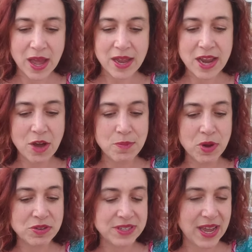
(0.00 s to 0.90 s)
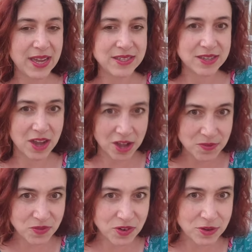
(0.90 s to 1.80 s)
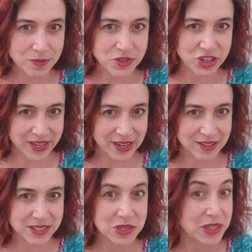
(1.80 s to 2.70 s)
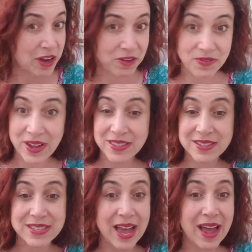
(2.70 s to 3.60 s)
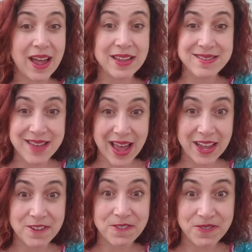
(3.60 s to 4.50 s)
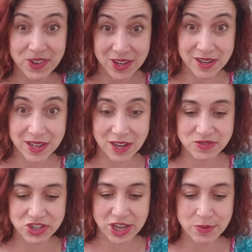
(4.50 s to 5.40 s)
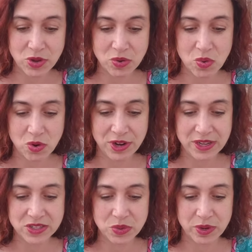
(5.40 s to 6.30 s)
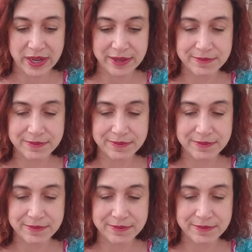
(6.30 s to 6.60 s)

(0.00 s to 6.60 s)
Now, most eggs come from chickens that are fed this diet full of GMO corn and soy.